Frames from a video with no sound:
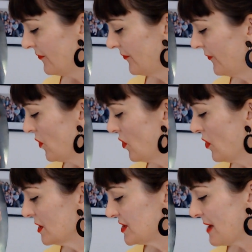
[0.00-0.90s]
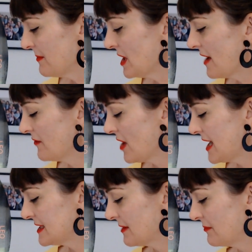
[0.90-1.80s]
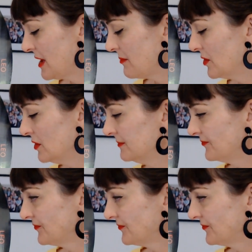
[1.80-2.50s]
For Gemini rising people,